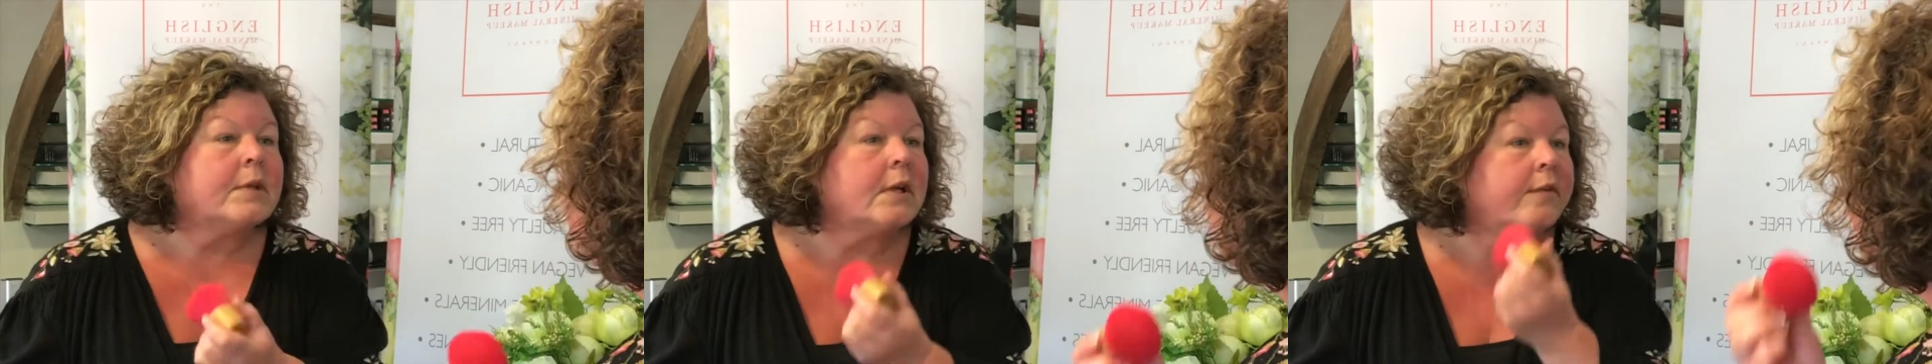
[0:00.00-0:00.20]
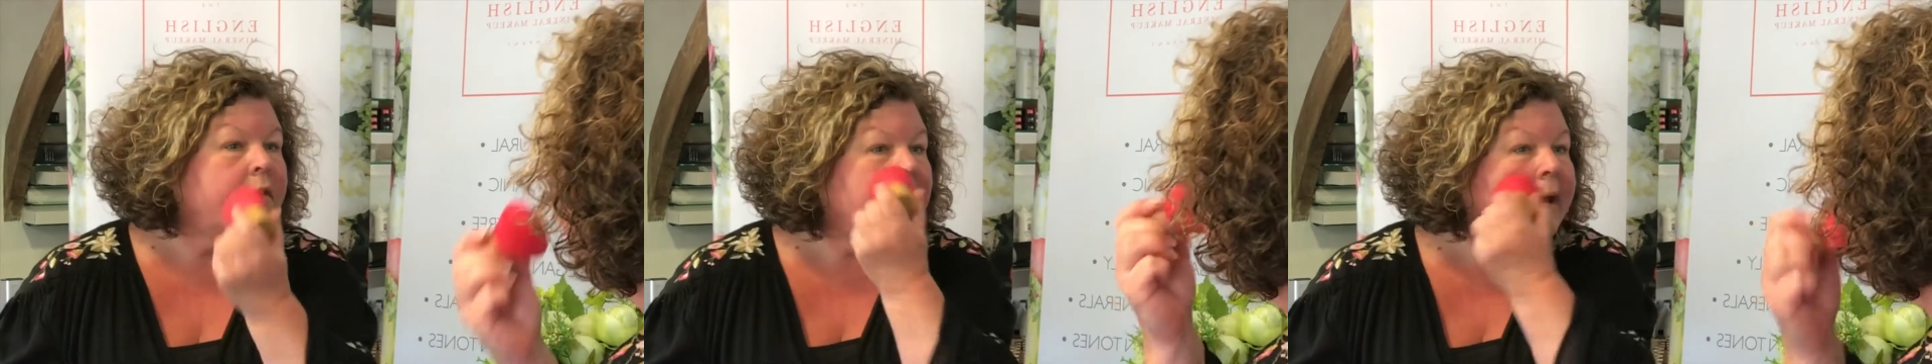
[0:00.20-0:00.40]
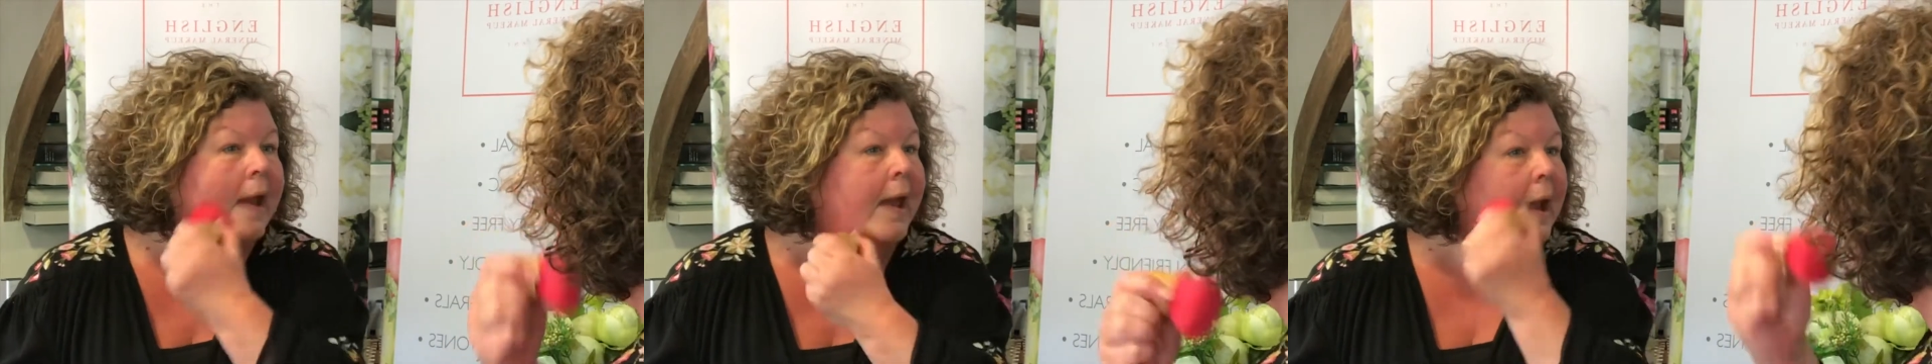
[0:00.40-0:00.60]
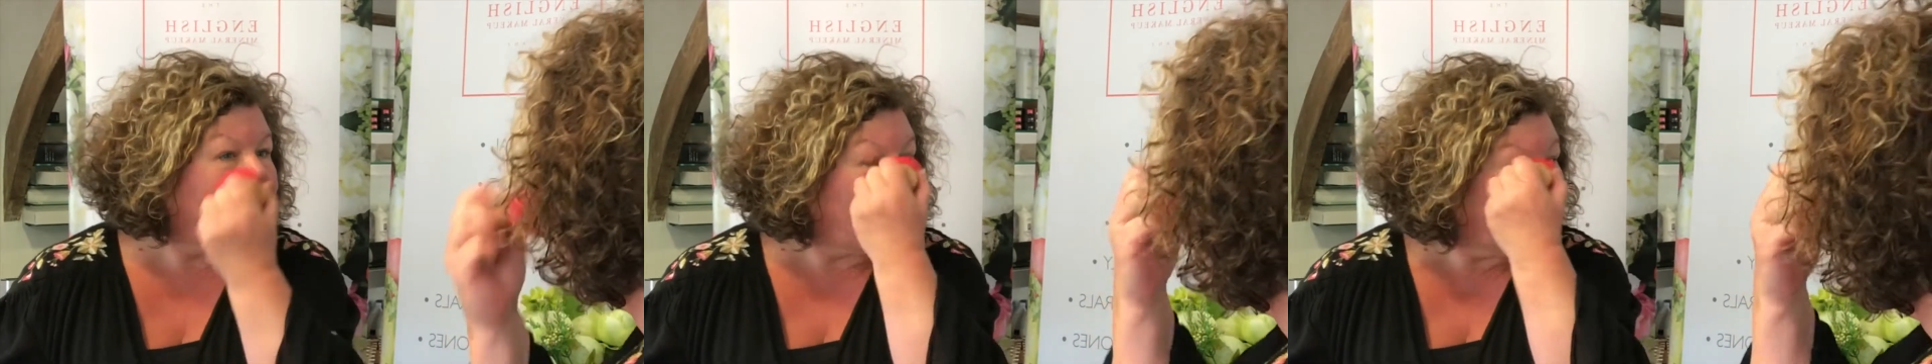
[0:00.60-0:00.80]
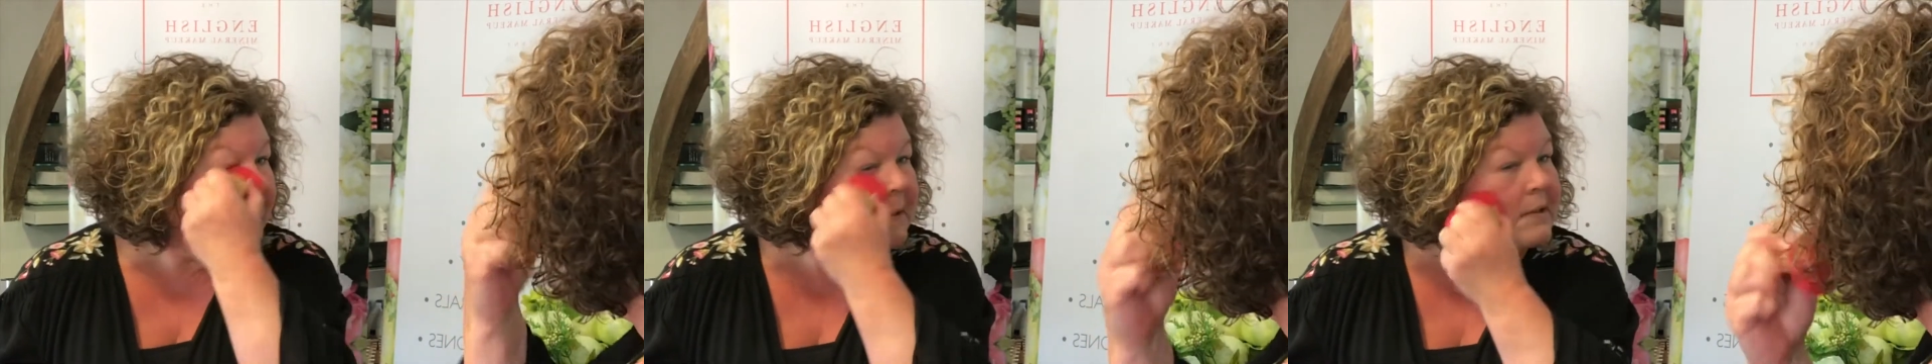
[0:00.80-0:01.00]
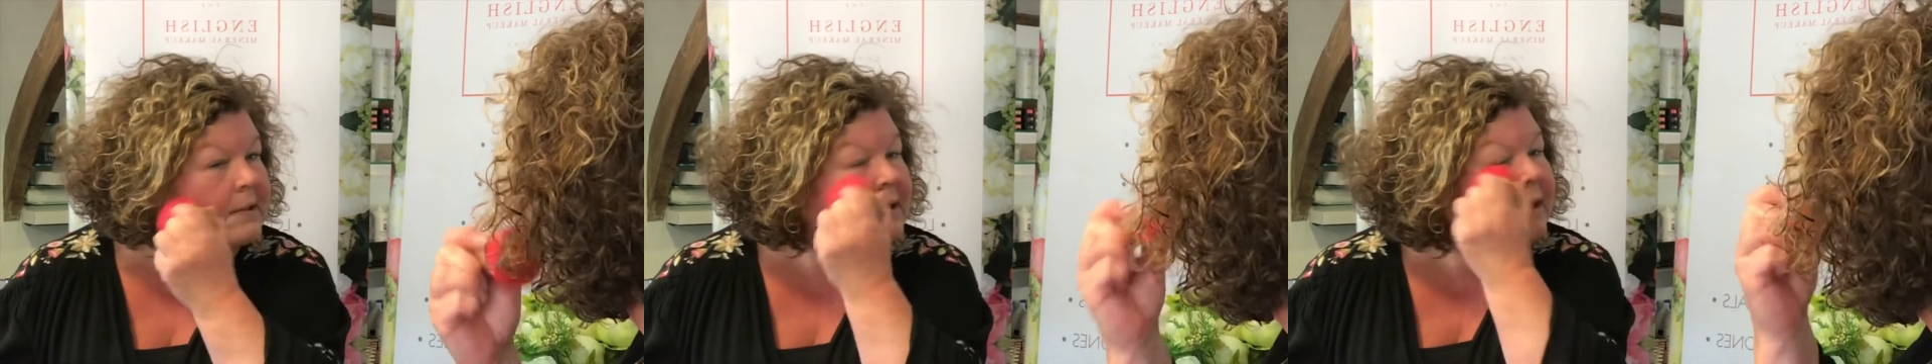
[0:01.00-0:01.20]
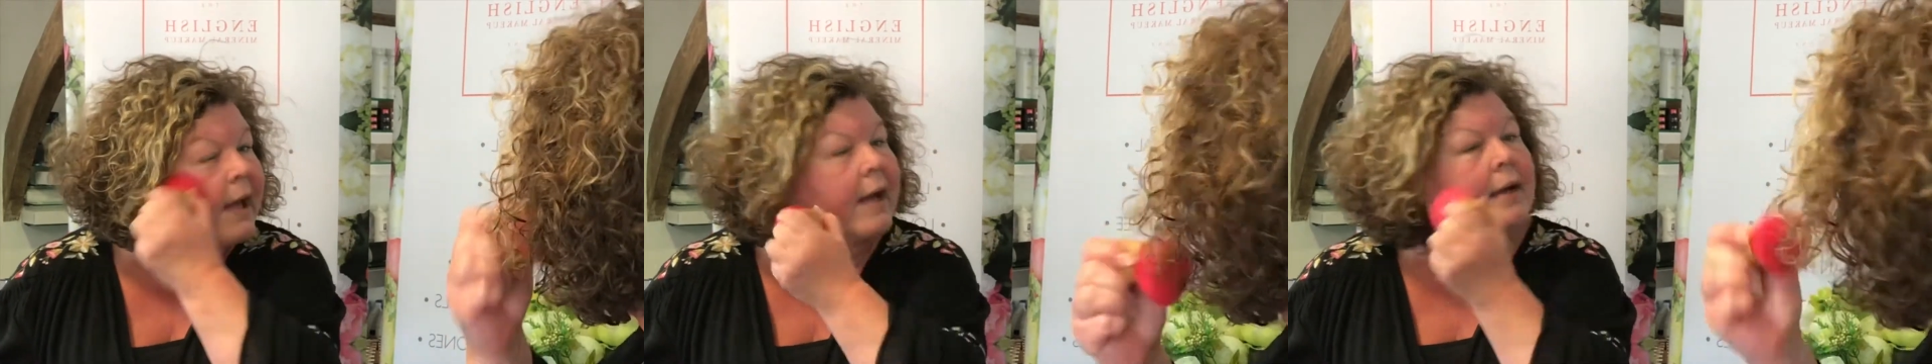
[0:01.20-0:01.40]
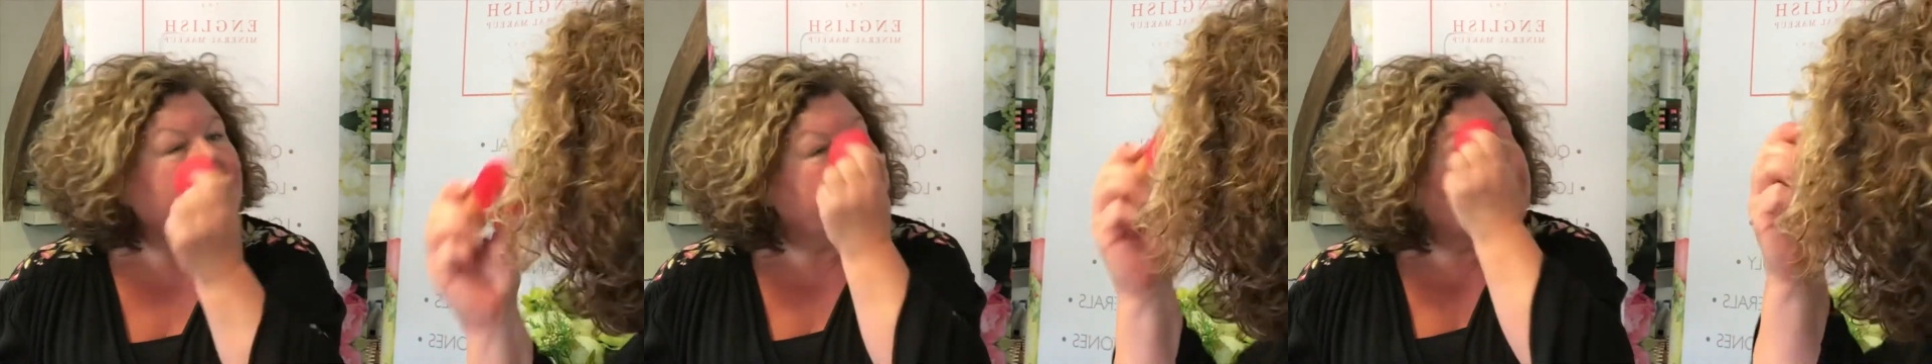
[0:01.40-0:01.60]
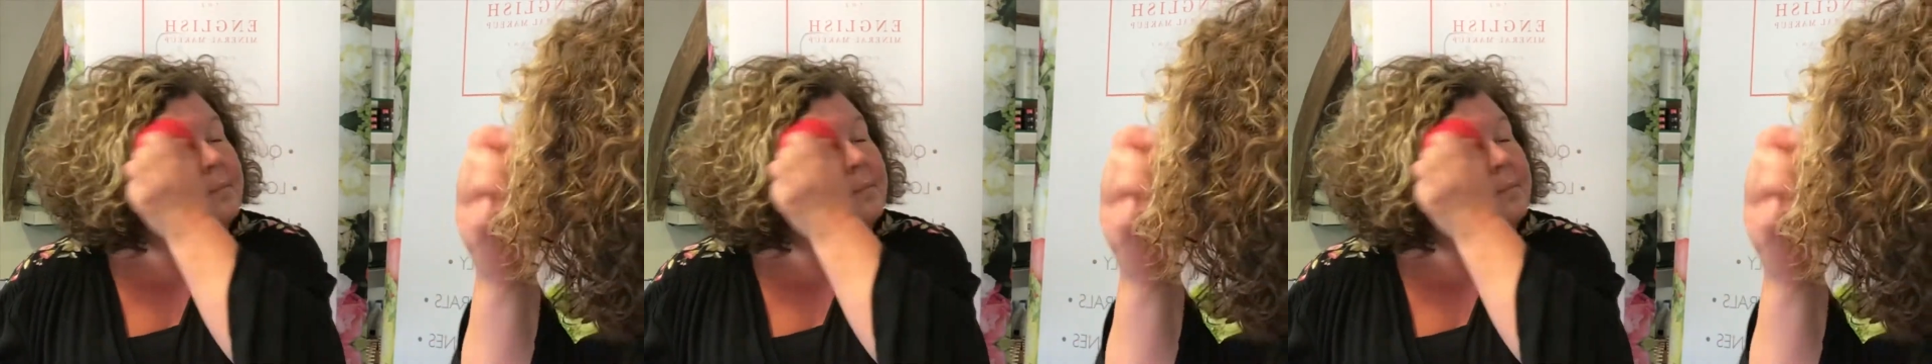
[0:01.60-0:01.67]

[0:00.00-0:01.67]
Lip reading: don't know if you can get in close to that,